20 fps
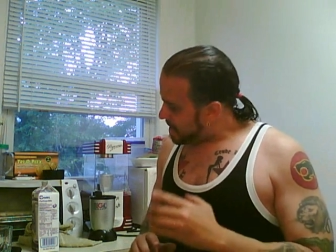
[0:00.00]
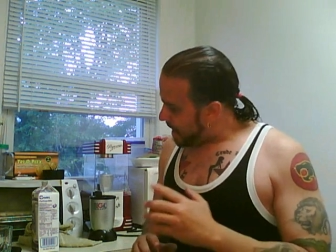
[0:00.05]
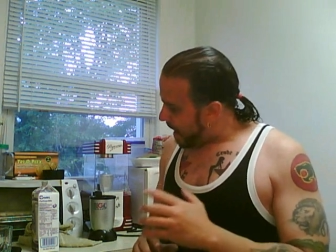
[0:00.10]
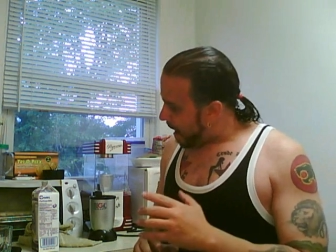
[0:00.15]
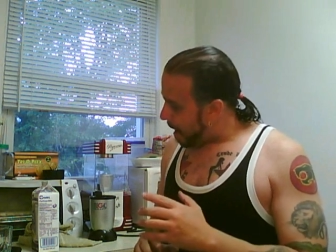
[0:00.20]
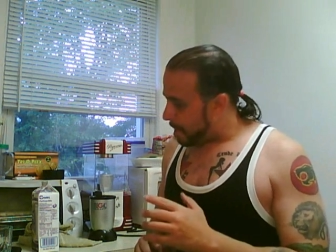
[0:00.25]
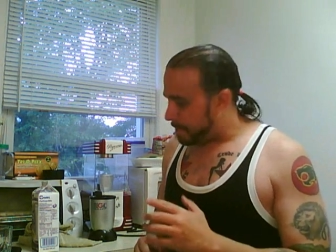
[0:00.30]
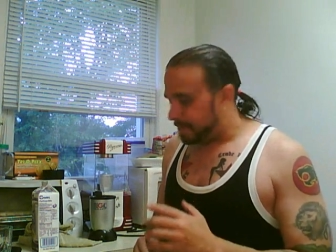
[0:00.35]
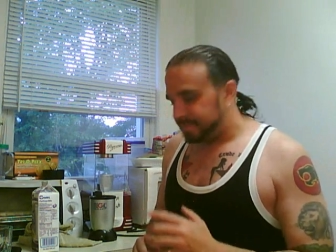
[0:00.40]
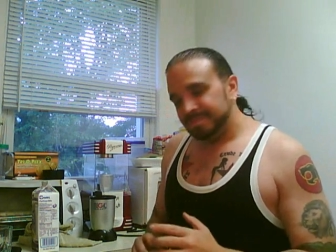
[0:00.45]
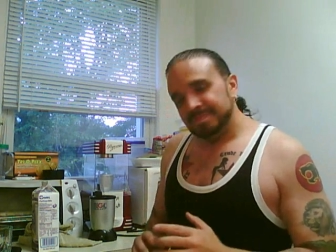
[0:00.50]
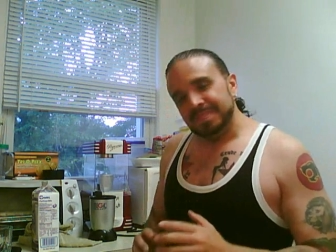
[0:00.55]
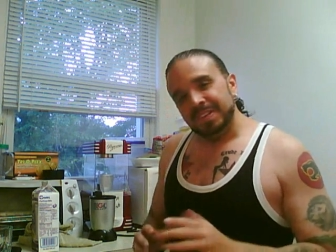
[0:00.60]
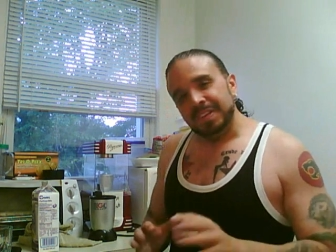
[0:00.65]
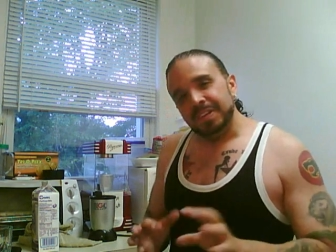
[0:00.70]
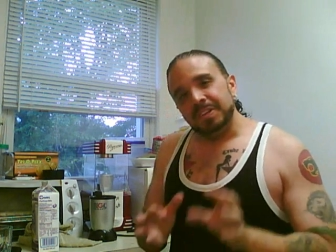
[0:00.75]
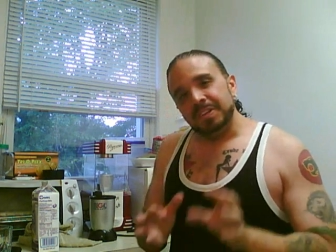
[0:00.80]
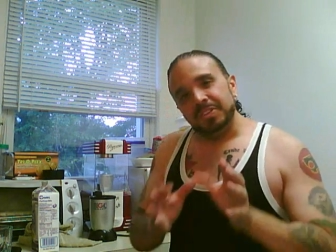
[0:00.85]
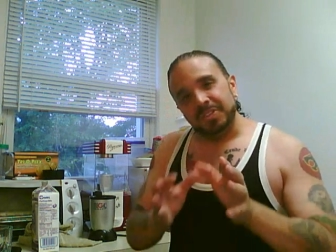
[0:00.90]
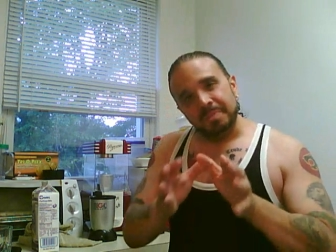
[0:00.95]
Now,
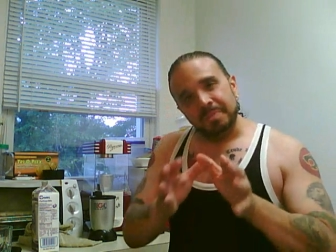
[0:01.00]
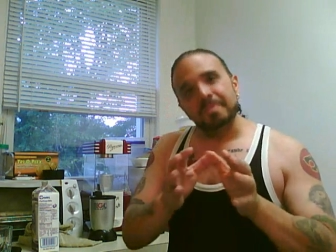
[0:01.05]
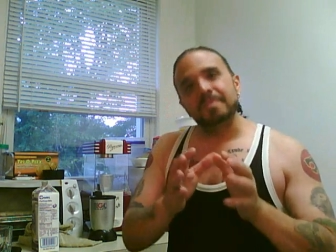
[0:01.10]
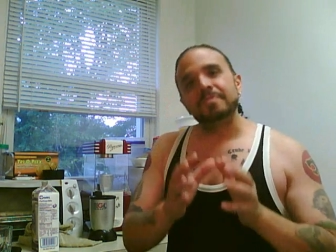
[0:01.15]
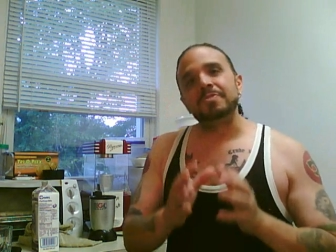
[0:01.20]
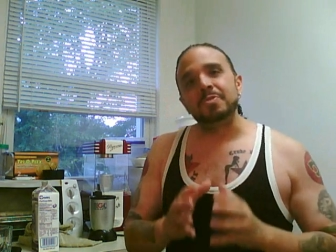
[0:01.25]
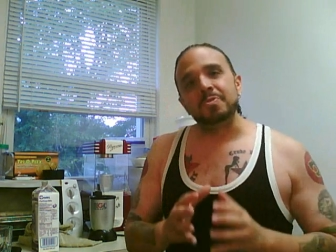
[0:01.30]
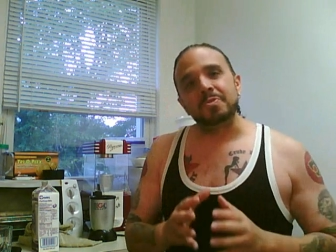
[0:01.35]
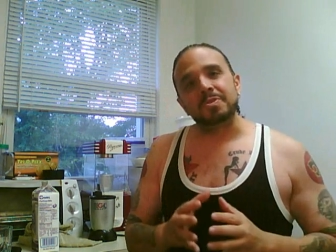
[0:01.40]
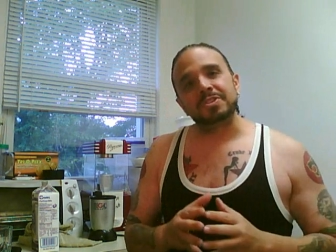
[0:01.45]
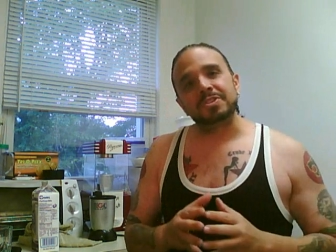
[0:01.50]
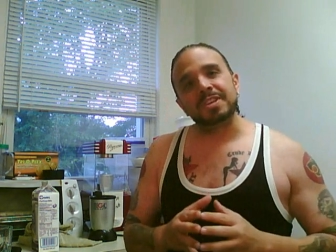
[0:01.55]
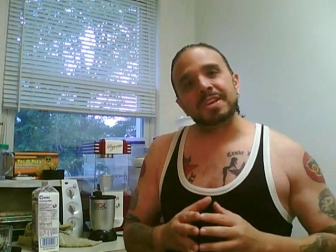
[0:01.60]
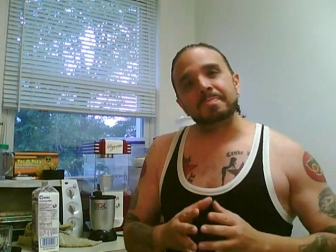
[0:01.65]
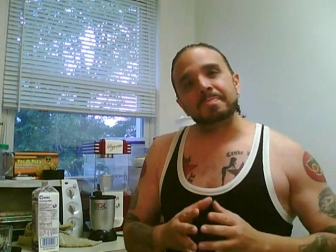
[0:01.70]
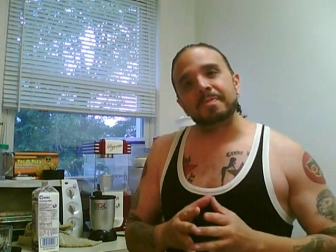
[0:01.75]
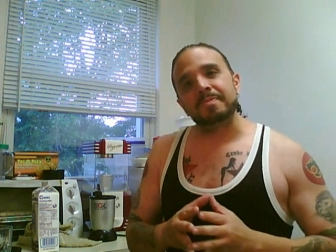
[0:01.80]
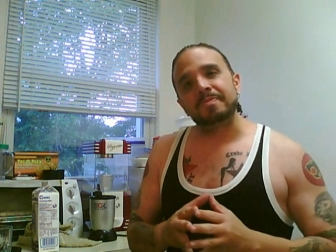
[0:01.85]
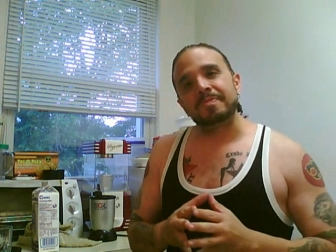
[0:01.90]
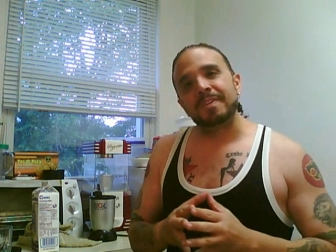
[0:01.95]
some of you are
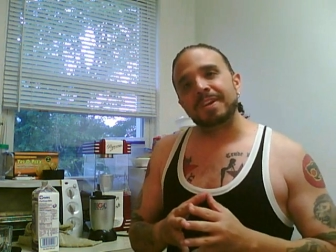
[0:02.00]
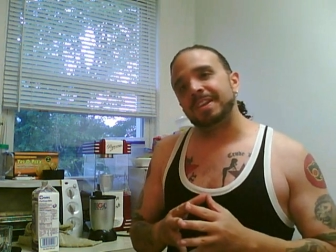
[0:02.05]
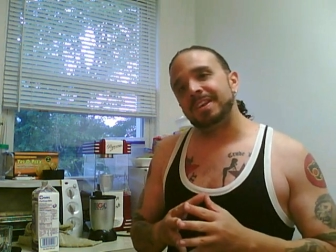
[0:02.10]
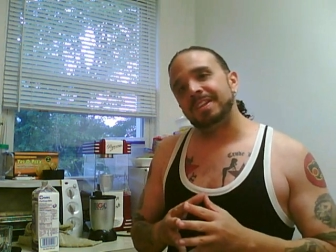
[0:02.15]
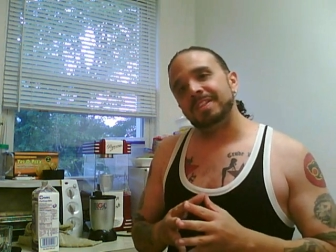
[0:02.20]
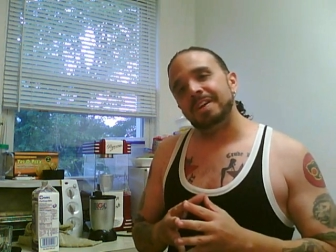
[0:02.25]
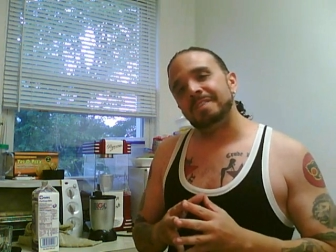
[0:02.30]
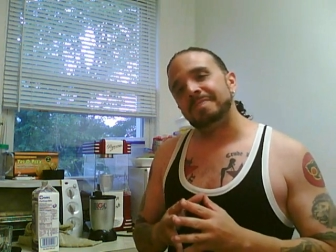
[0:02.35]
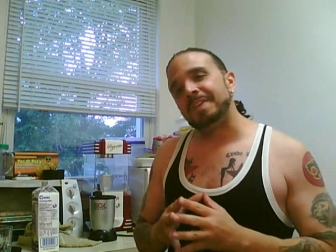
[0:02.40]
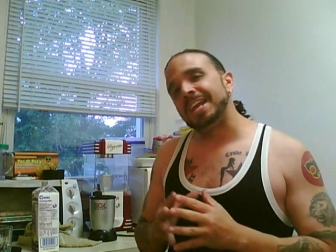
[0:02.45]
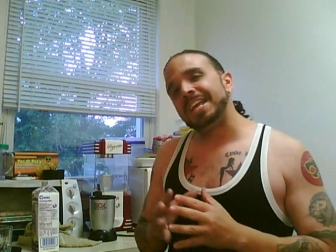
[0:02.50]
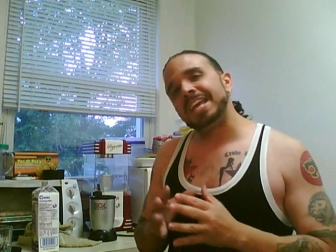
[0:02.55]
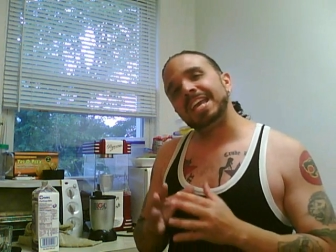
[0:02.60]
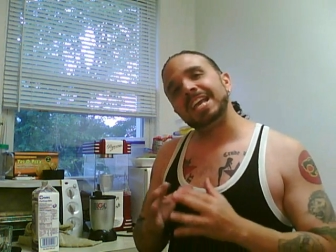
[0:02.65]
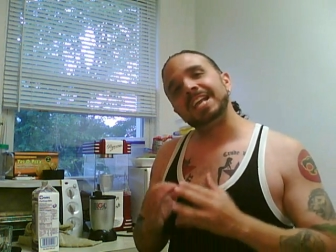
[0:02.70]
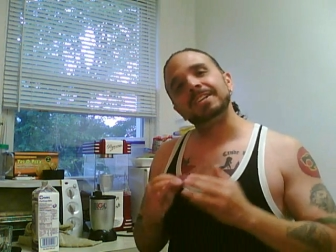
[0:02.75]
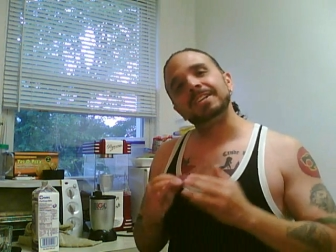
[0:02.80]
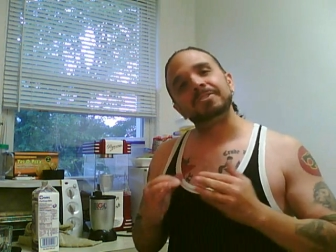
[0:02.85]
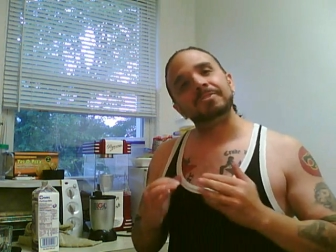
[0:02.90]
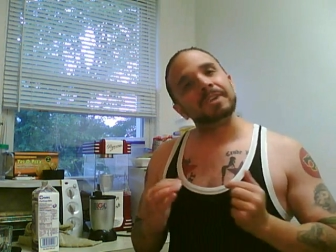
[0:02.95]
saying, but Frankie Love, I
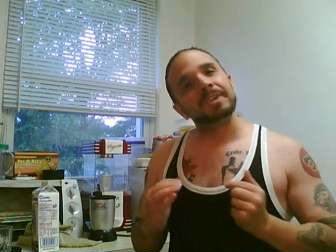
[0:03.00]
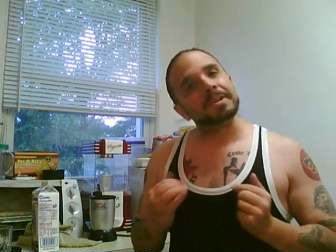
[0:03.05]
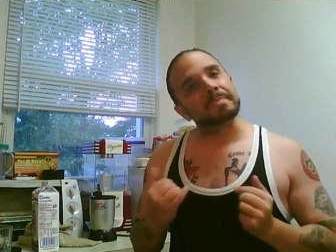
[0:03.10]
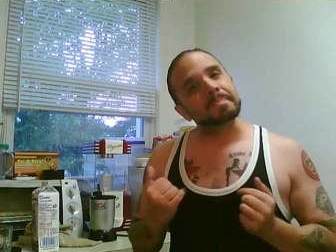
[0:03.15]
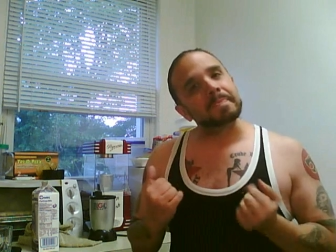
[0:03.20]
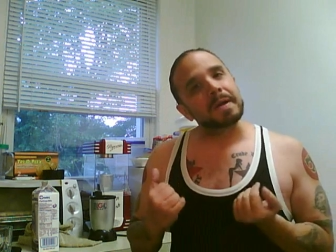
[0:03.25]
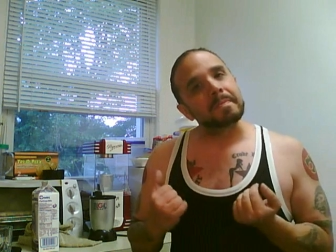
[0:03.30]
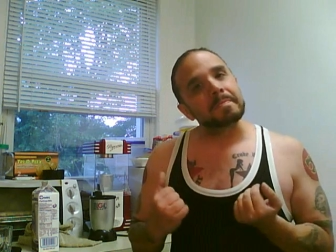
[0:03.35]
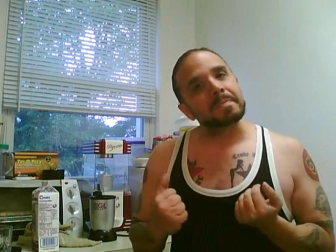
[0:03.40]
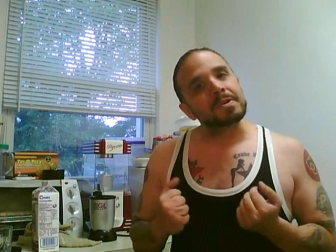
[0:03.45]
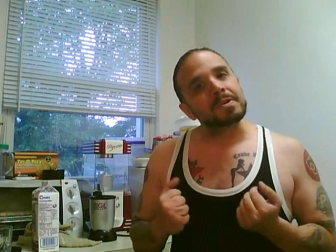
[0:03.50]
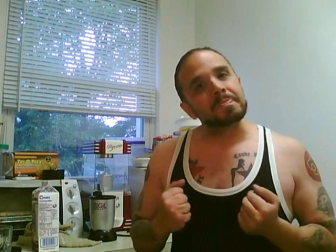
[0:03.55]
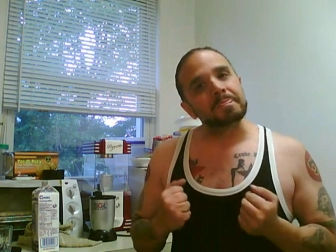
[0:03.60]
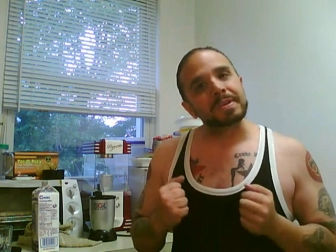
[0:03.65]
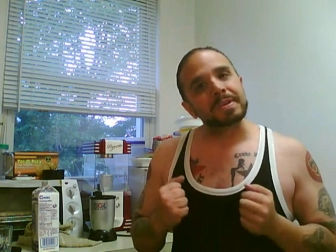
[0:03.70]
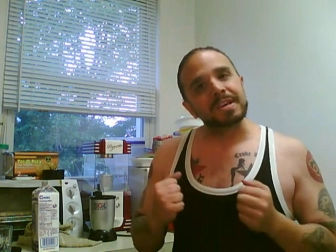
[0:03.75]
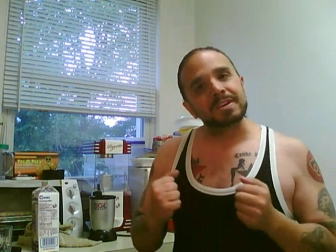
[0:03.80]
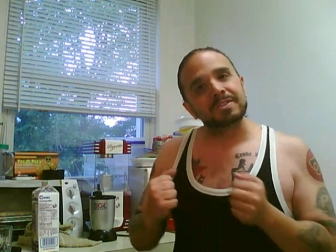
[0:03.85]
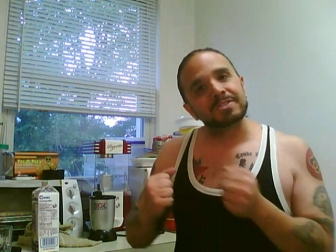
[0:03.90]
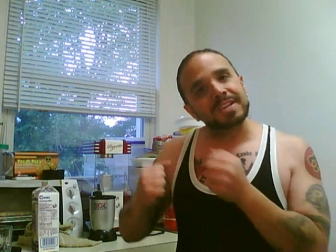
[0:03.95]
can't drink my milk
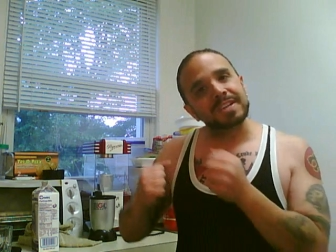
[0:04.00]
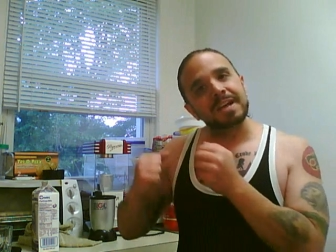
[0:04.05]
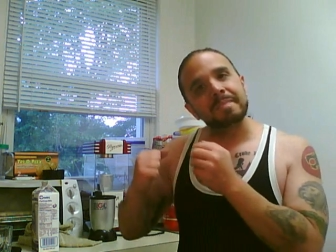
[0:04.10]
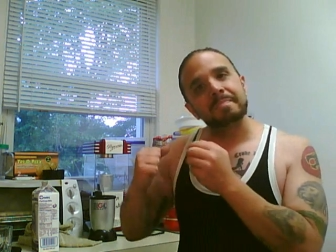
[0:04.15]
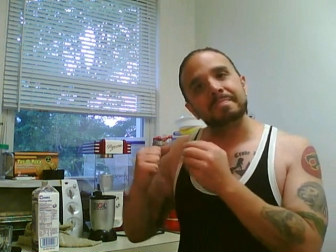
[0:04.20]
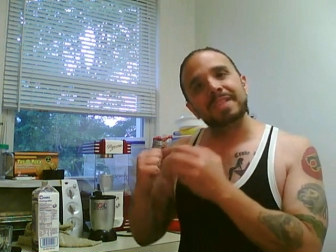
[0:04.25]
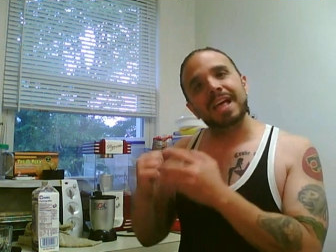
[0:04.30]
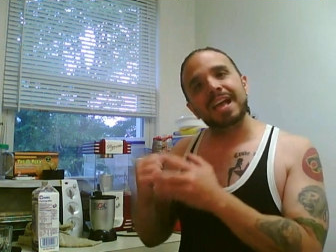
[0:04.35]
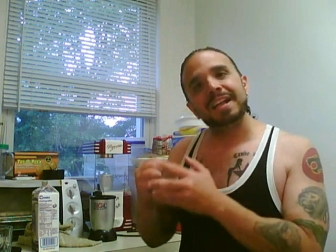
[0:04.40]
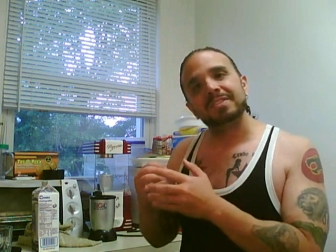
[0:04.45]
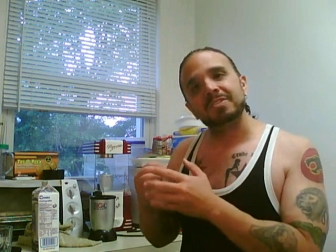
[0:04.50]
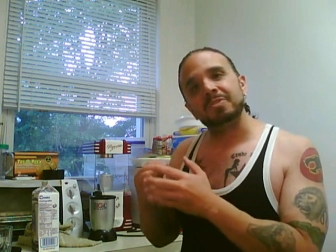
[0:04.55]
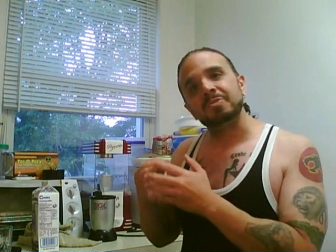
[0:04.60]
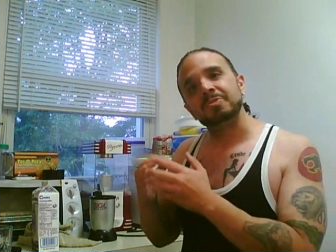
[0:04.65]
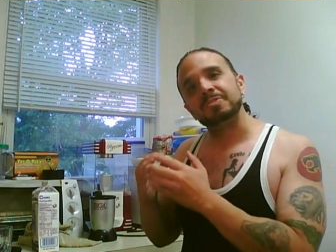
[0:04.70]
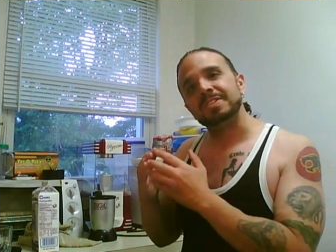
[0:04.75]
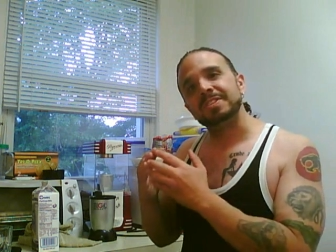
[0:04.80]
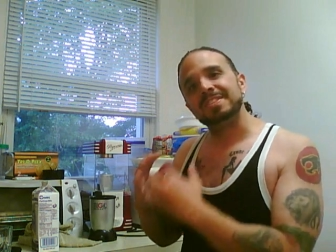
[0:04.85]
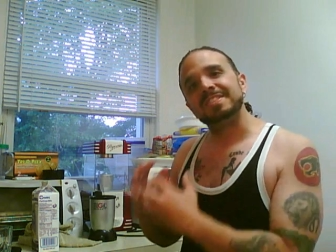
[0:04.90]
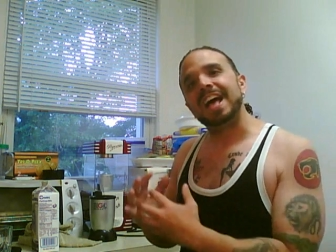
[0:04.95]
because I'm
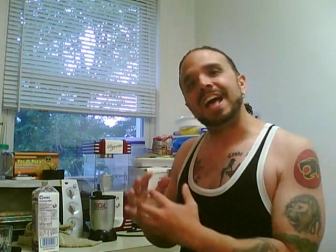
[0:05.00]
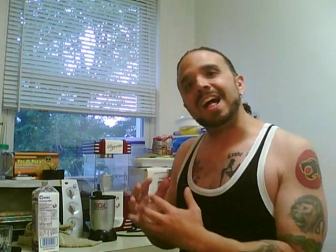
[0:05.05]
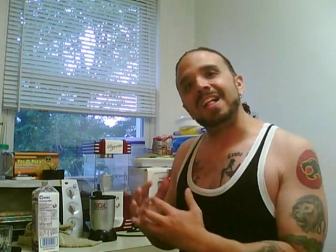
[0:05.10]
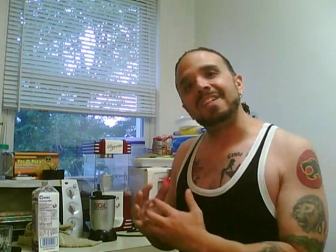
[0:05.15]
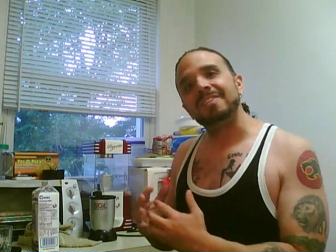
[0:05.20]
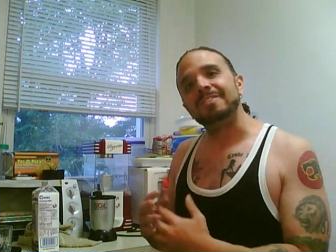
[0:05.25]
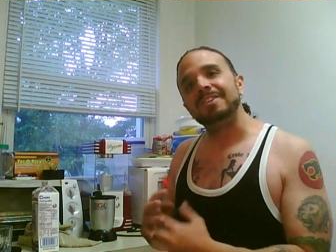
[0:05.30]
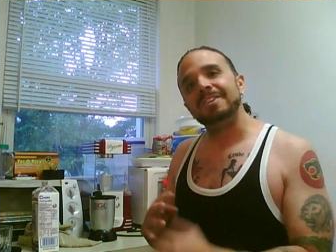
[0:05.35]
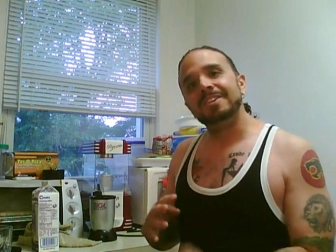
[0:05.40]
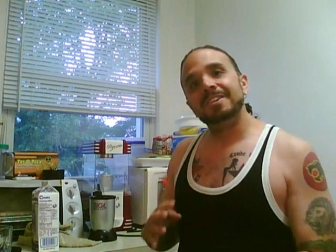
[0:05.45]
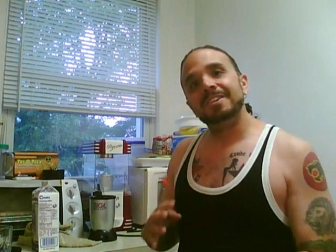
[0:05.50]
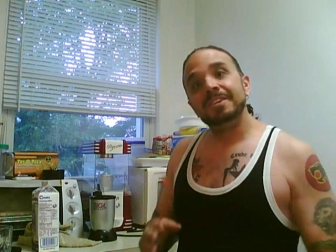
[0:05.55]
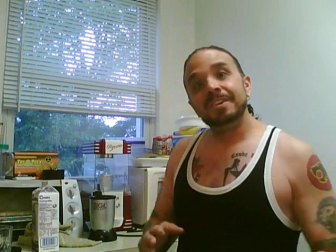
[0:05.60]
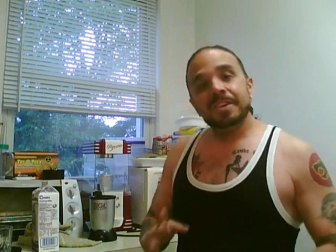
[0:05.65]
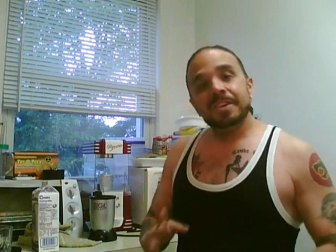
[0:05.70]
lactose intolerant.